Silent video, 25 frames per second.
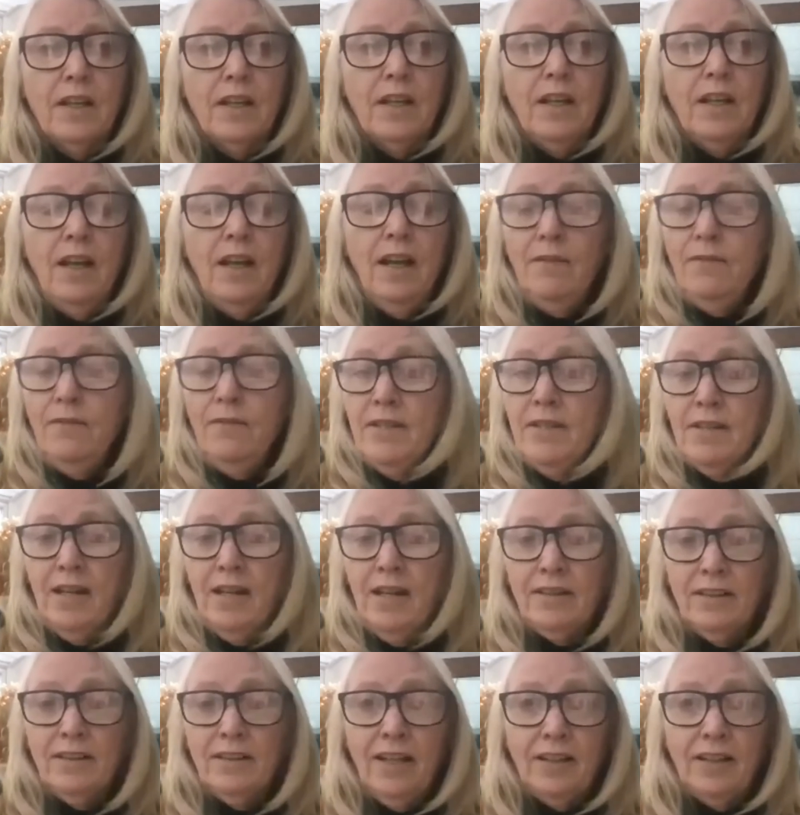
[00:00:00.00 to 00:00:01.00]
And we
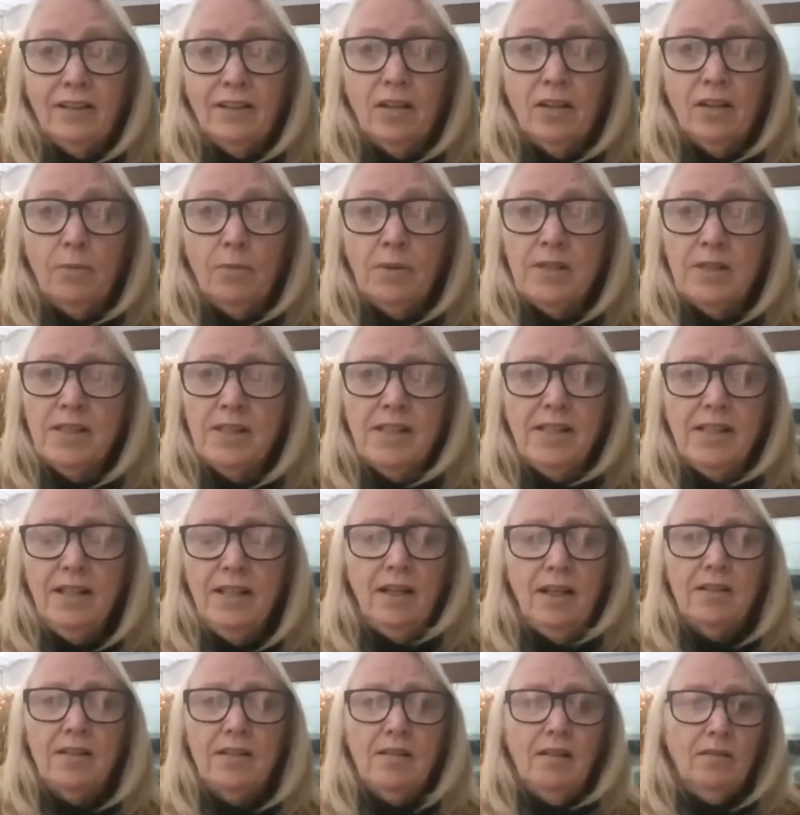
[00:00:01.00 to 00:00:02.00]
sat and had a cup of tea.
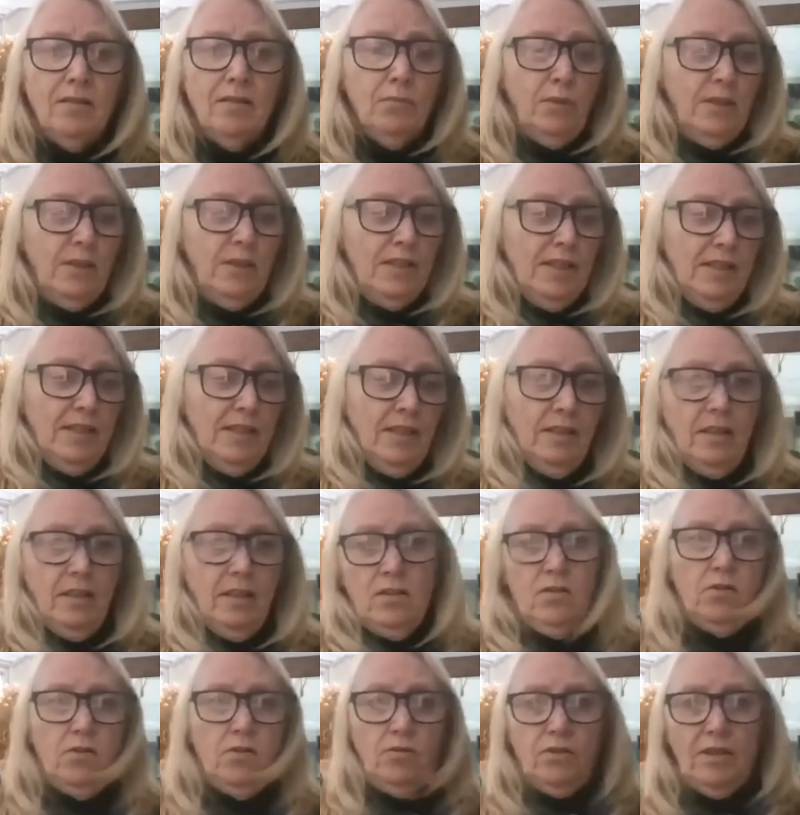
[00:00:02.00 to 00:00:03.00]
And I suddenly went in and I
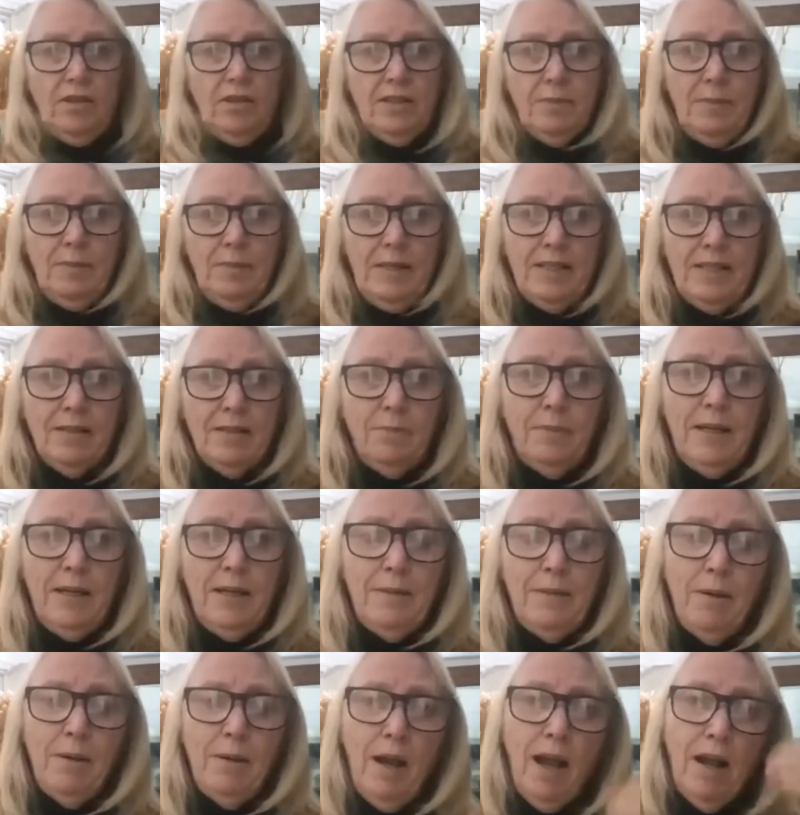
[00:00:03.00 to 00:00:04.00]
took this piece of
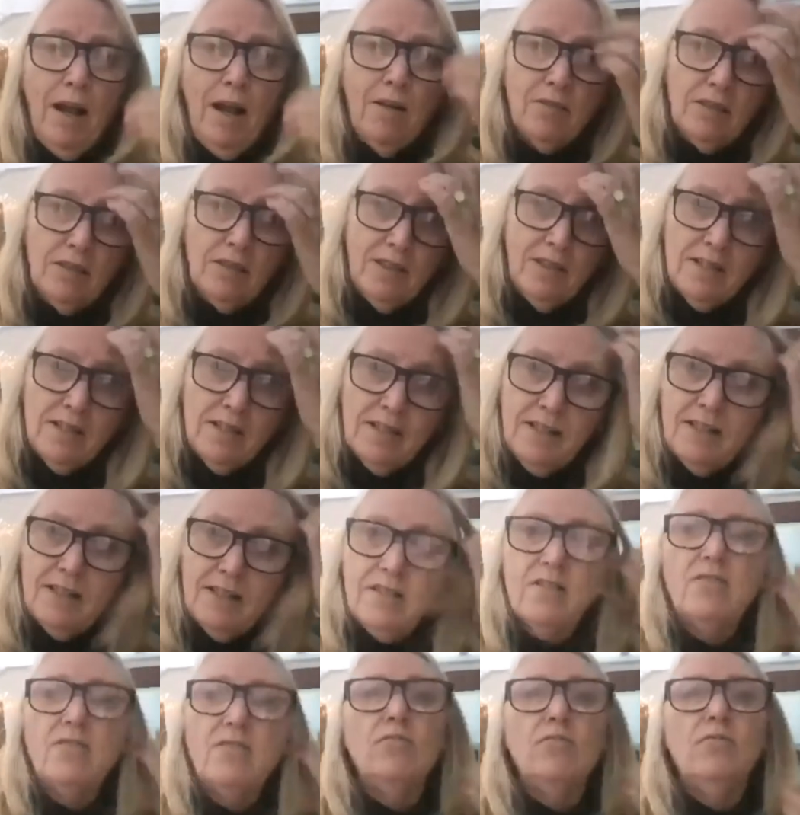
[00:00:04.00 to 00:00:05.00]
paper out and I said
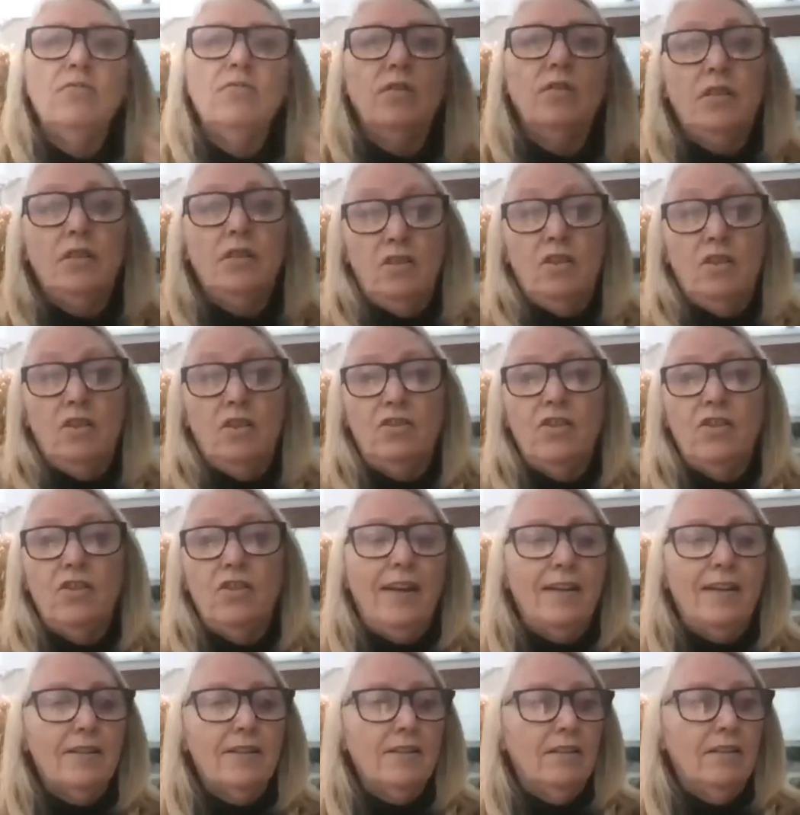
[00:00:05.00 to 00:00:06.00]
to Jill
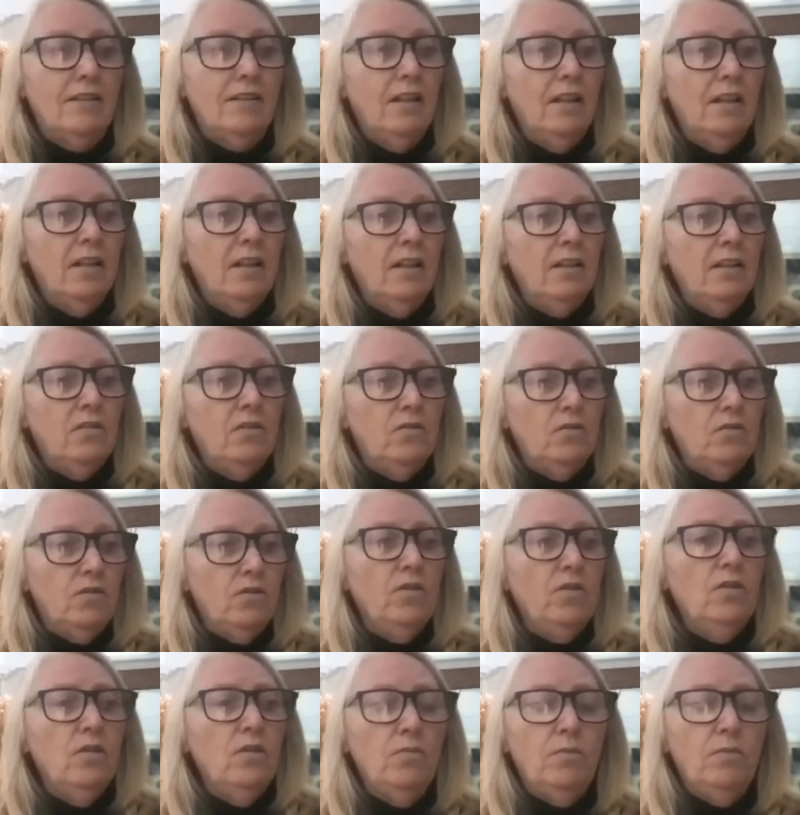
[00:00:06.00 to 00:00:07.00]
Jackson, Do
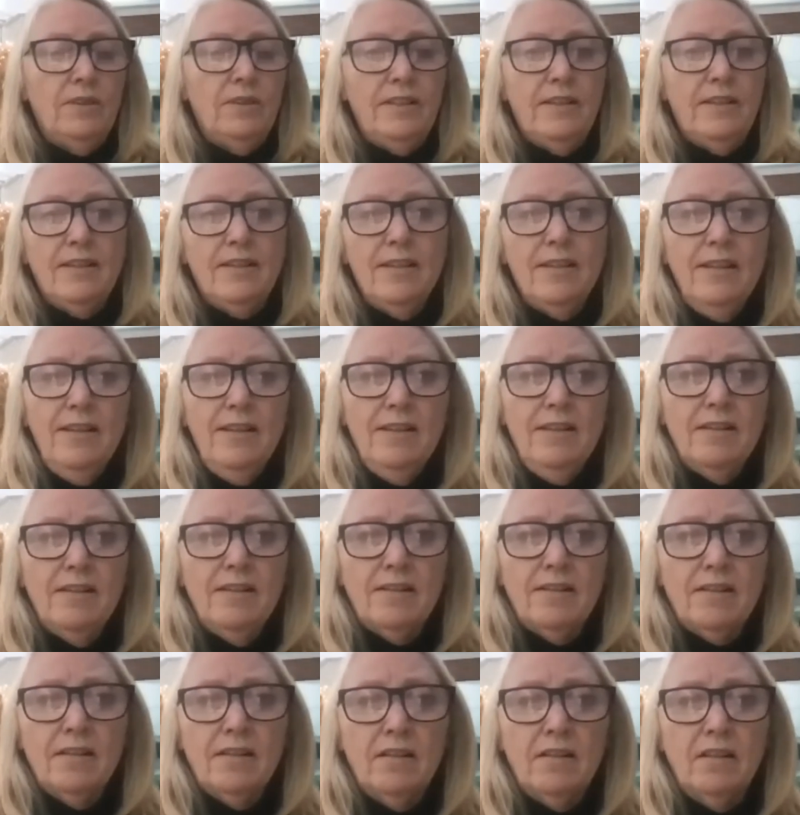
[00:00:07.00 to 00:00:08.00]
you know what this
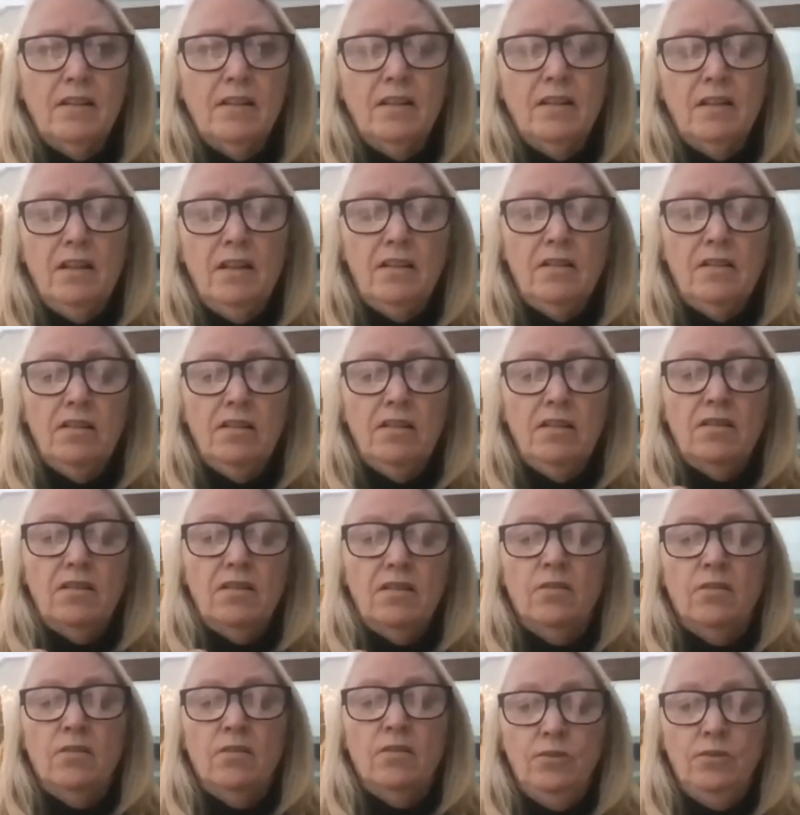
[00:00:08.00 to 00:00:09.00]
is? And she
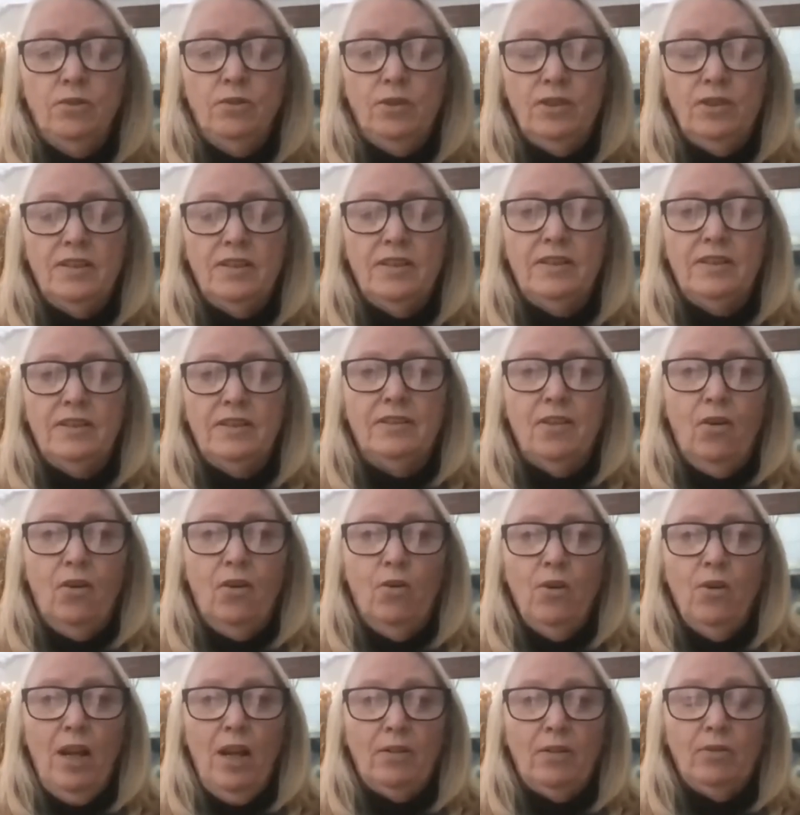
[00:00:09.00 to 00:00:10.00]
sort of looked at it, and
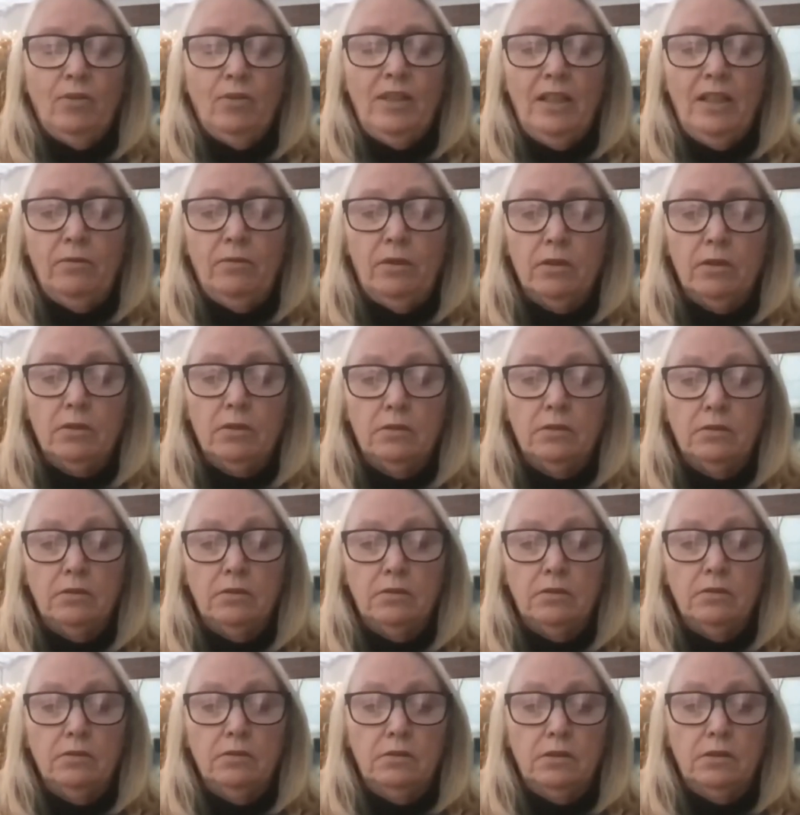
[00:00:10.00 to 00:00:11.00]
all I could hear was,
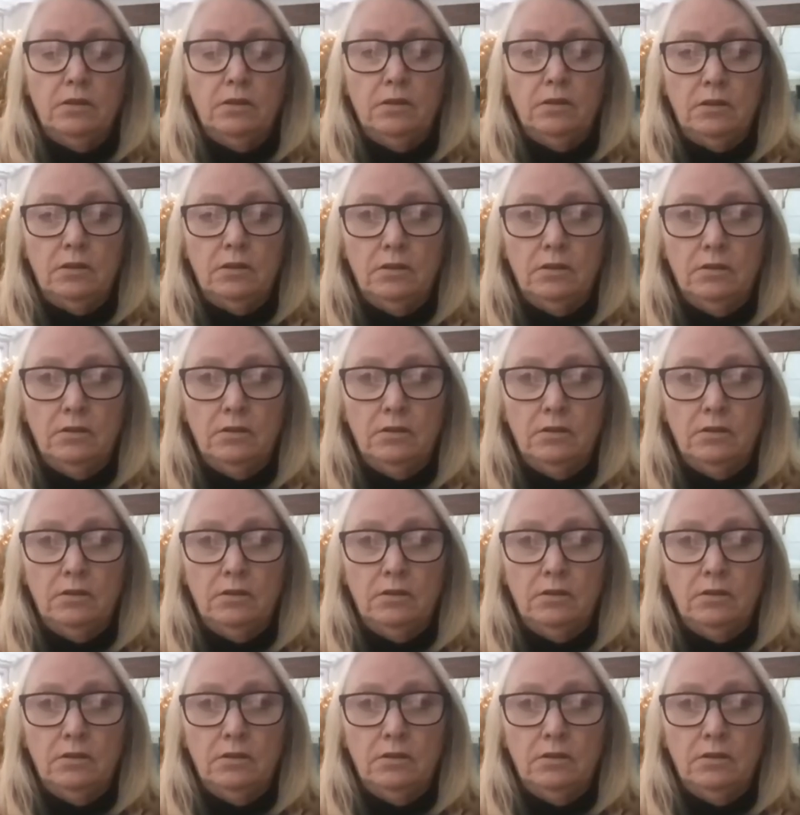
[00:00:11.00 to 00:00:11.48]
Oh God.